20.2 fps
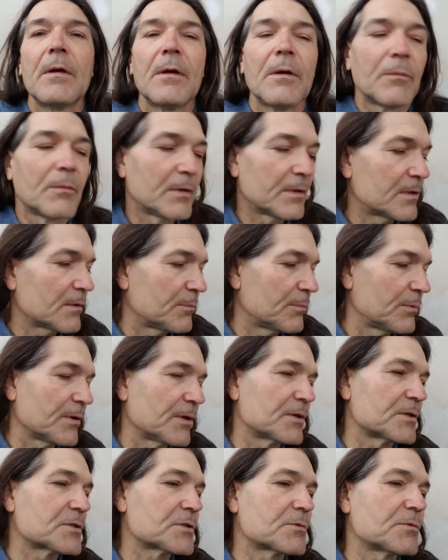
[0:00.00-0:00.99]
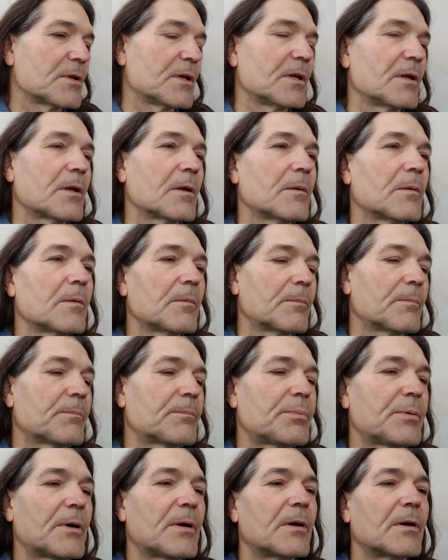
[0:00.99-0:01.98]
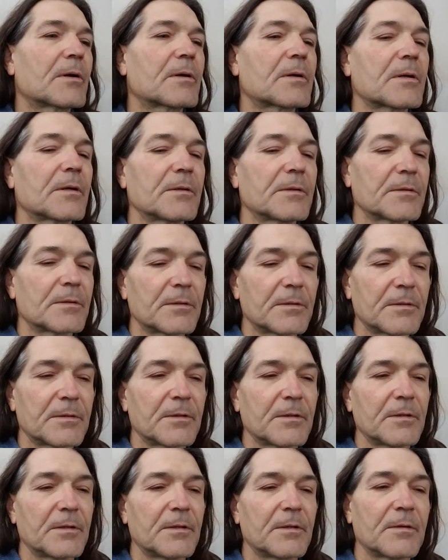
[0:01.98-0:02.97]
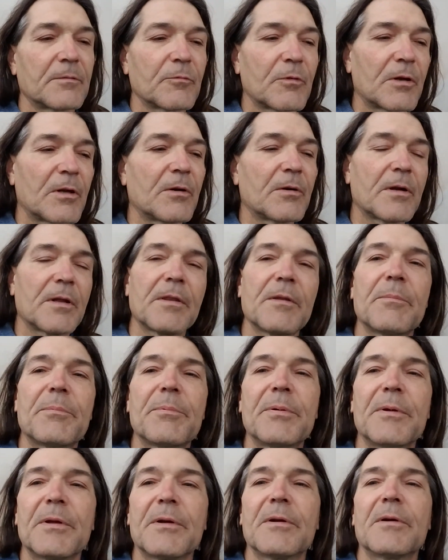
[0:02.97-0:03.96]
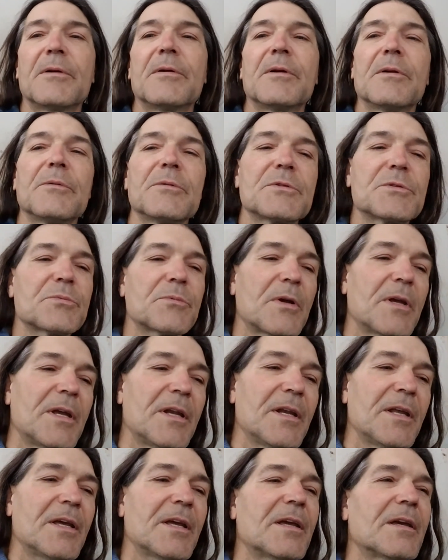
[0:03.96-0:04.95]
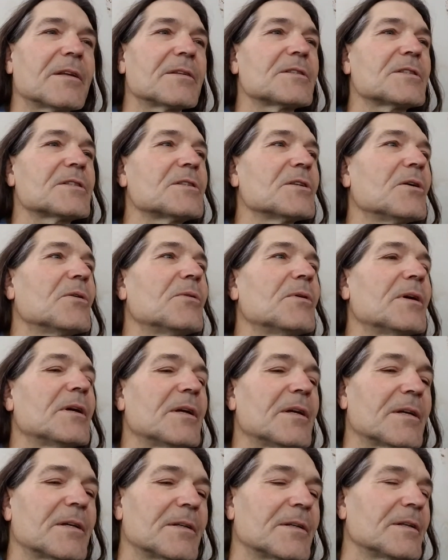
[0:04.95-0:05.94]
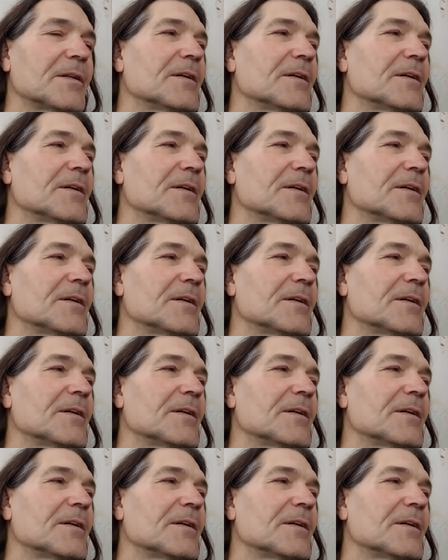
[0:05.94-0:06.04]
went to Blair Street Park and went out on the pier and it was raining and snowing and